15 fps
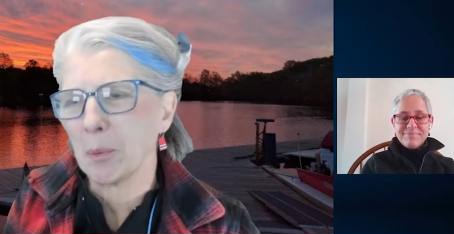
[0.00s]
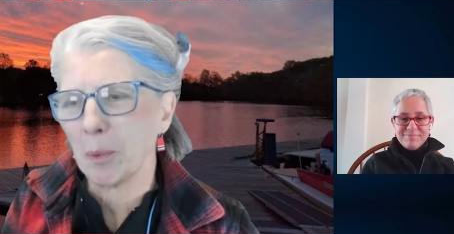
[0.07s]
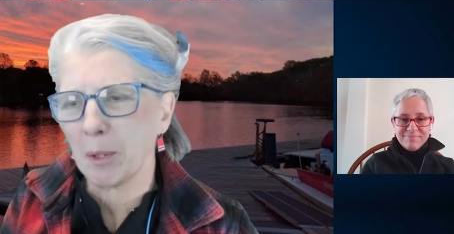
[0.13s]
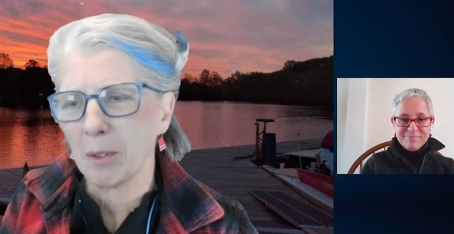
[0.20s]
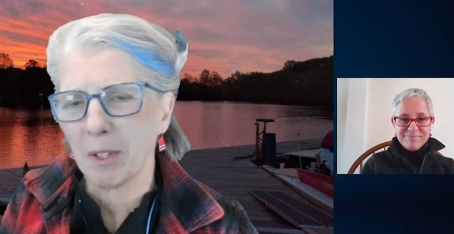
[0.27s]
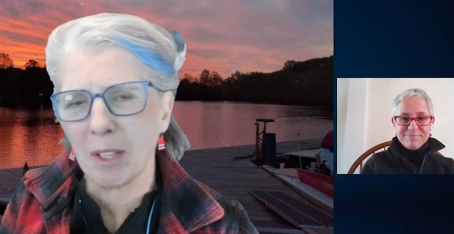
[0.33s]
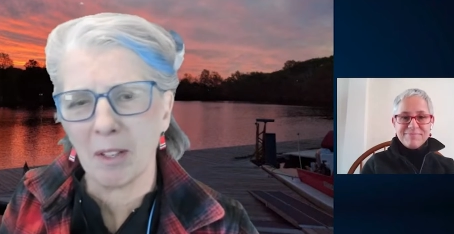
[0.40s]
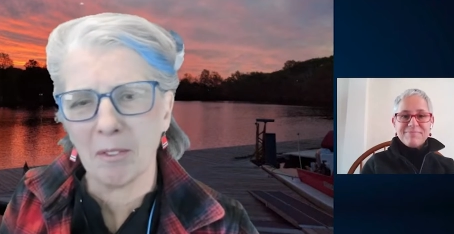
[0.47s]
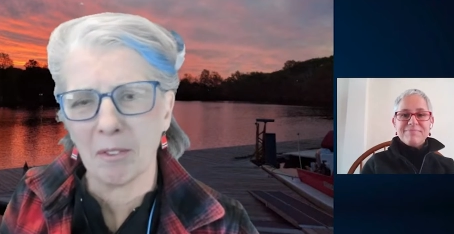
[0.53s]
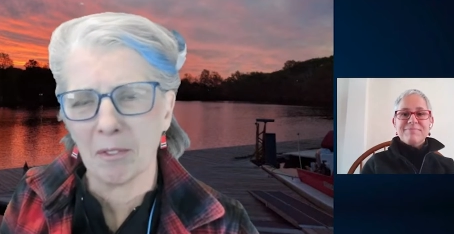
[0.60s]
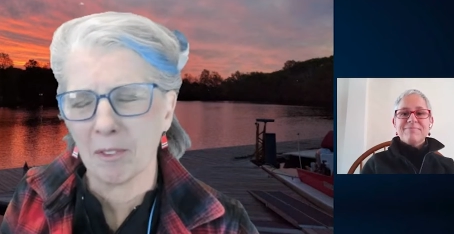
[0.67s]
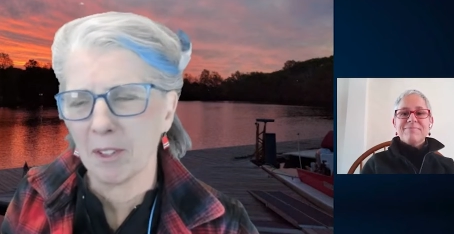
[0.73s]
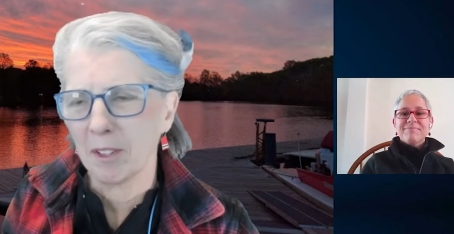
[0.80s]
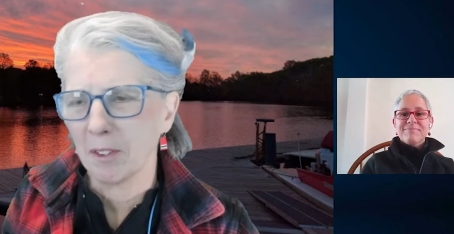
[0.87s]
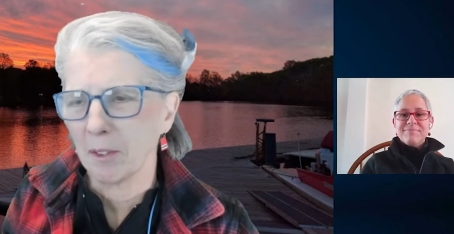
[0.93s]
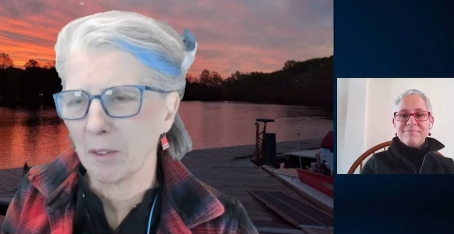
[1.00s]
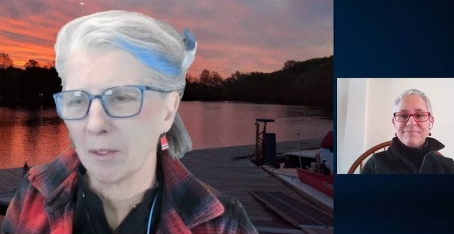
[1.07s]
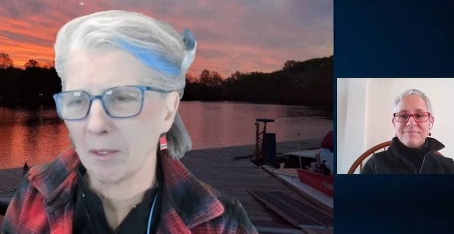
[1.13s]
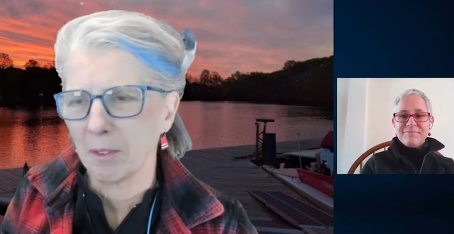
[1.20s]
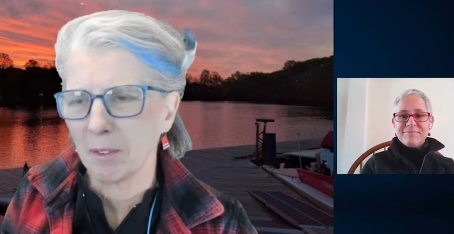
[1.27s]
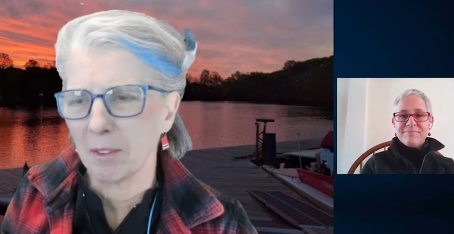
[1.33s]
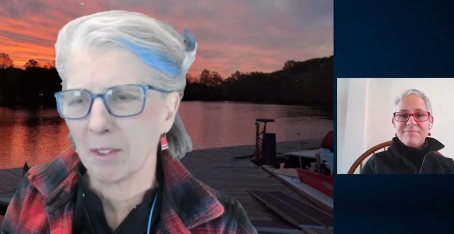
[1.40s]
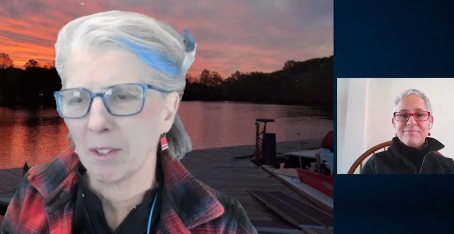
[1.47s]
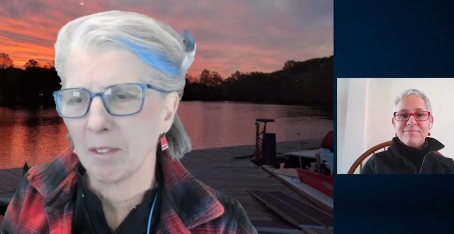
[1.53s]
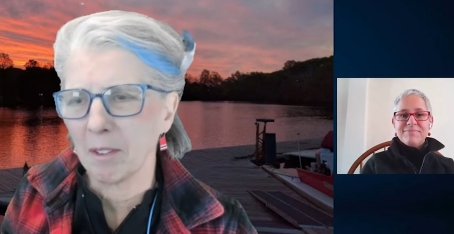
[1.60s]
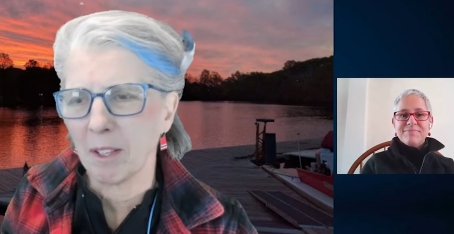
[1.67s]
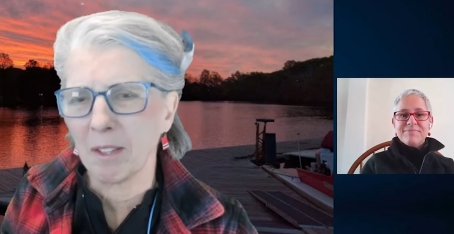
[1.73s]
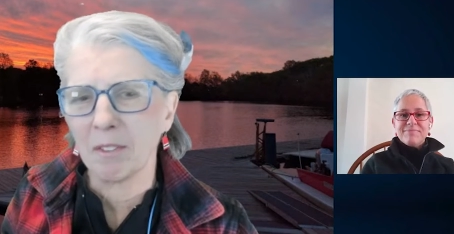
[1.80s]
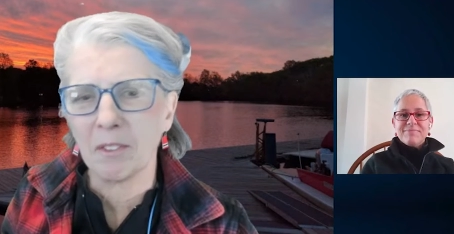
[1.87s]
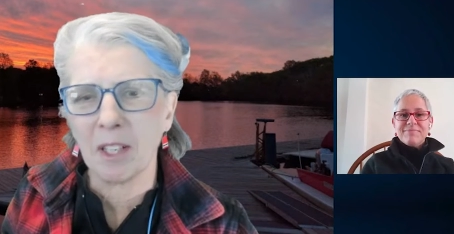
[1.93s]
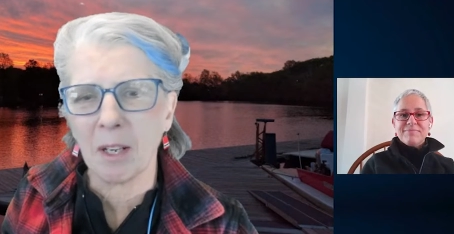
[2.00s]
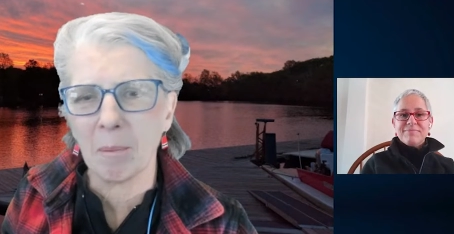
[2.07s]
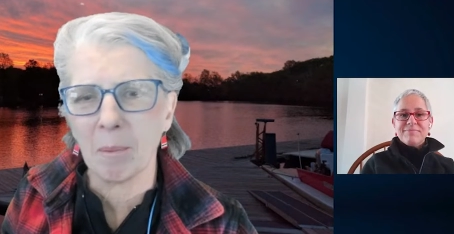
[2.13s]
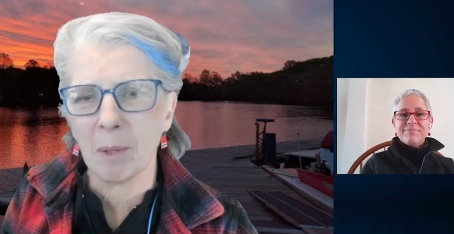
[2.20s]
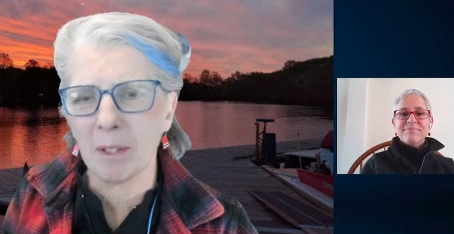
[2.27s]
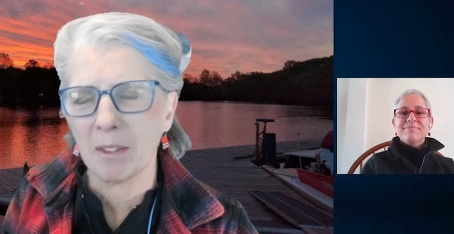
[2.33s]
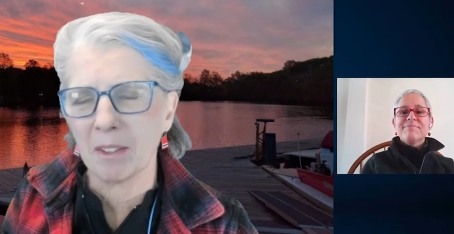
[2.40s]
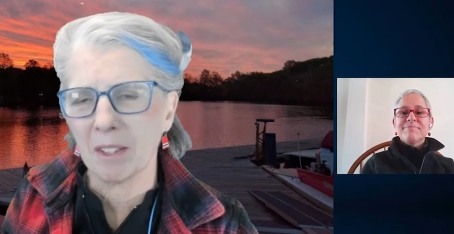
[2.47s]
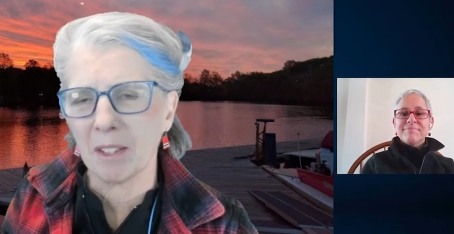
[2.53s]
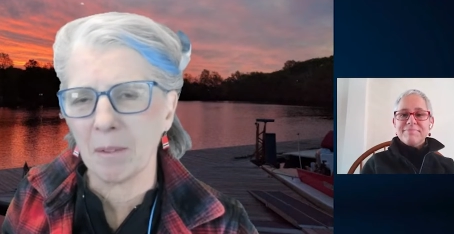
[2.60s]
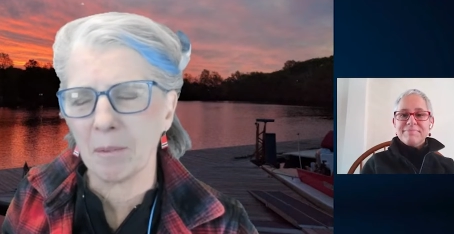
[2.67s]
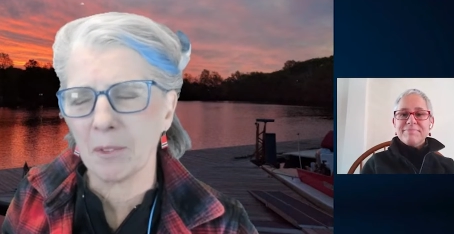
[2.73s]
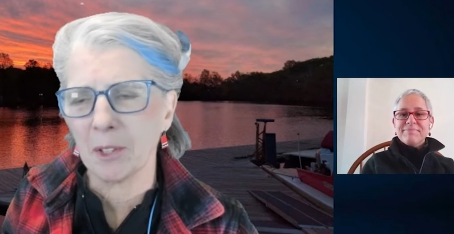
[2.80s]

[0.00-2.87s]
Speaker 1: We don't have, you know, a lot of time, but um,